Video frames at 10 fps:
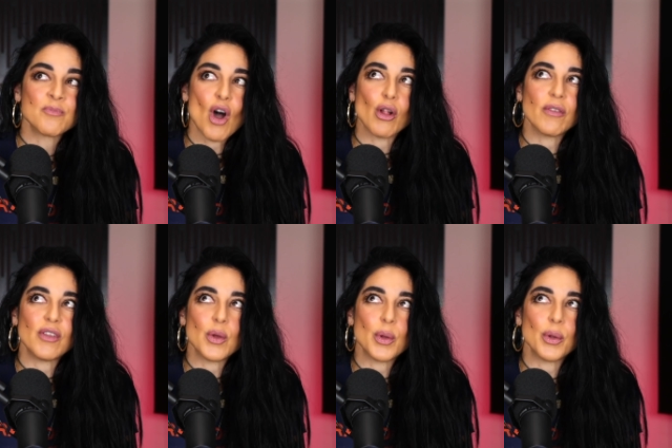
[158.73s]
All of
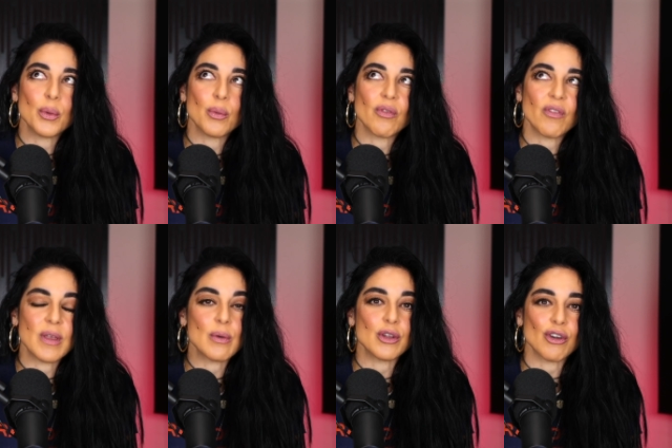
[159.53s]
you who
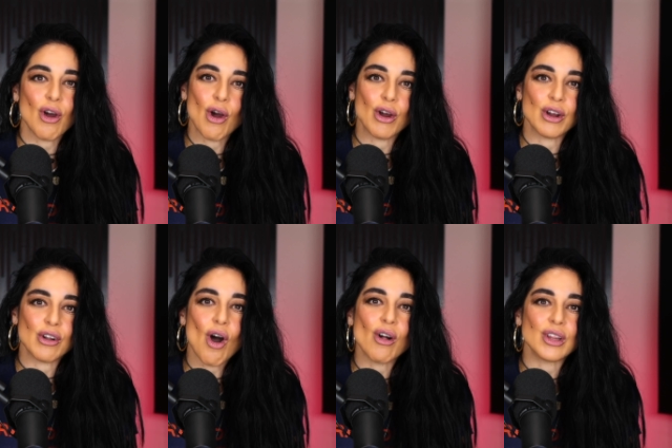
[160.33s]
feel your heart
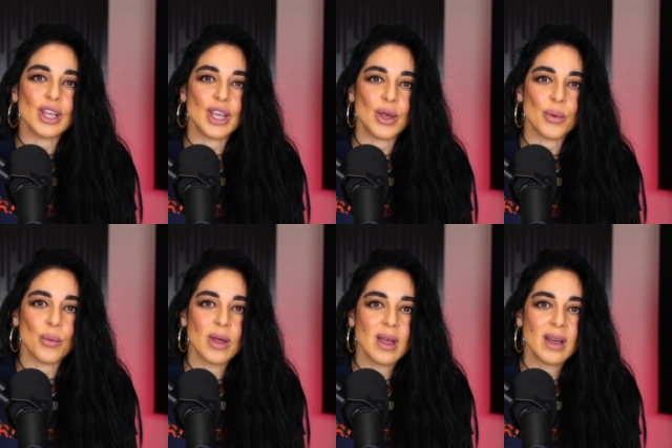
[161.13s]
calling
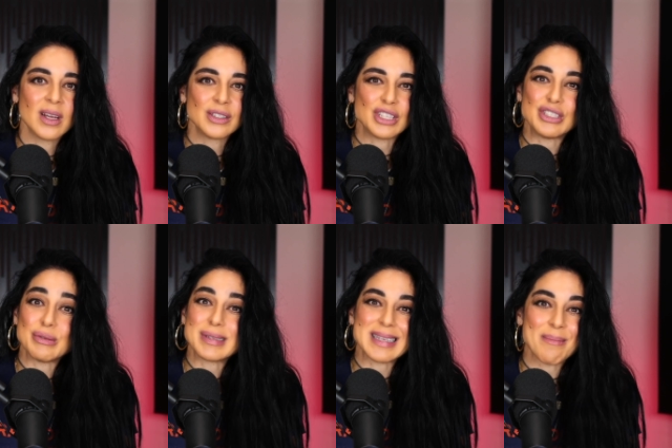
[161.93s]
you to
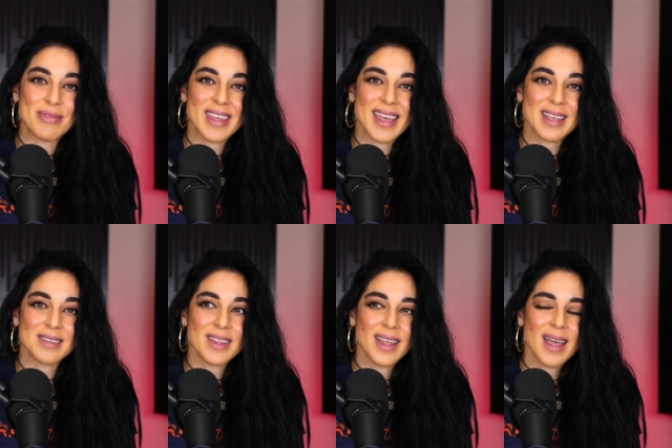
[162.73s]
do
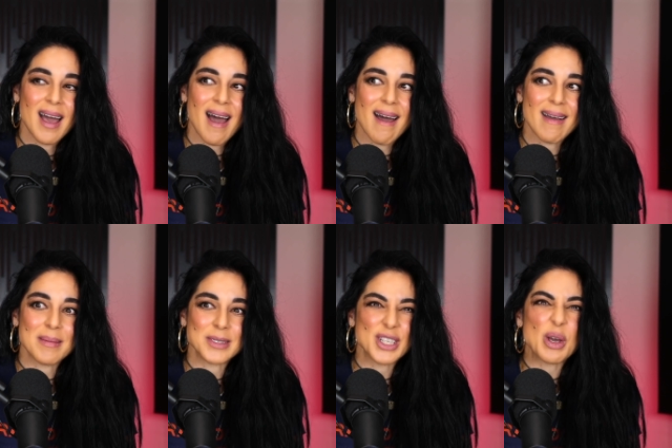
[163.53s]
something,
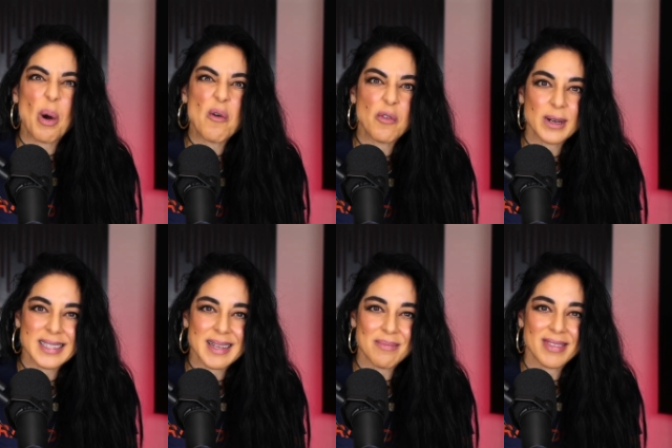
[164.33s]
um, to go for
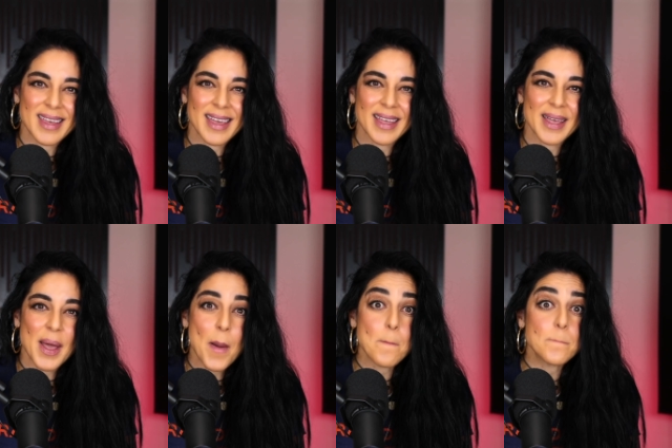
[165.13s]
something.
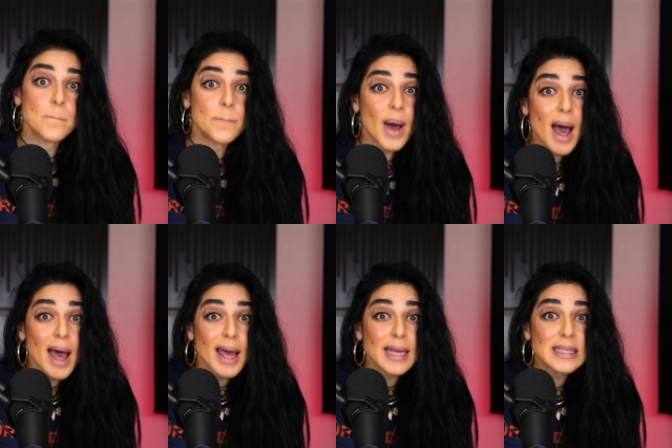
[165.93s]

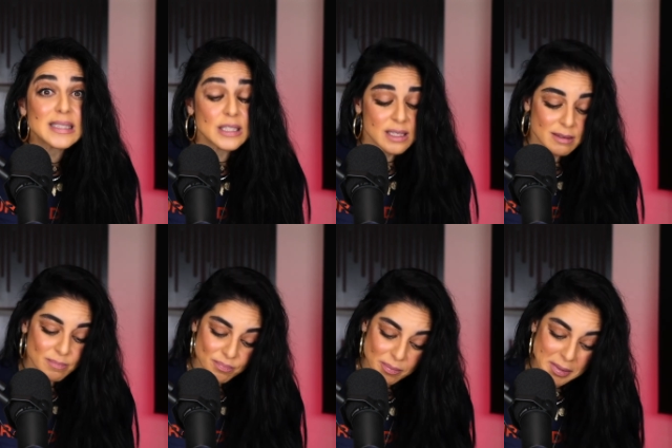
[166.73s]
But
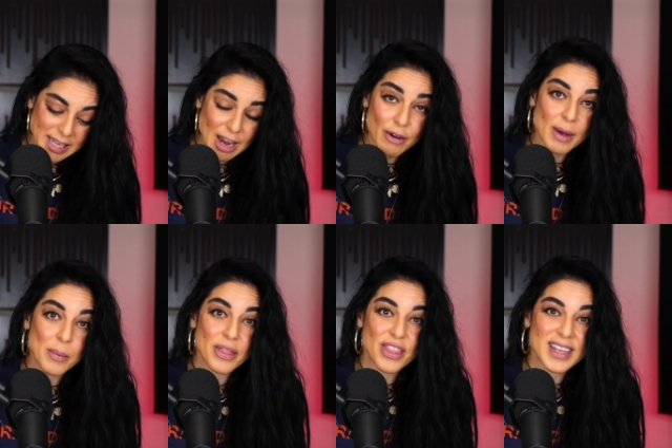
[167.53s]
I'm going to carry on
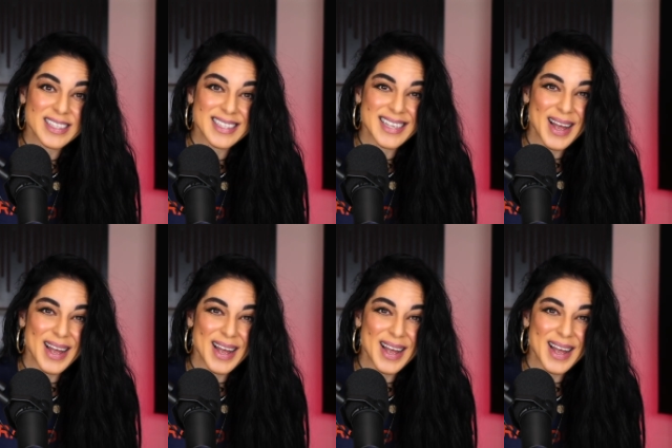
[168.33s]
with this.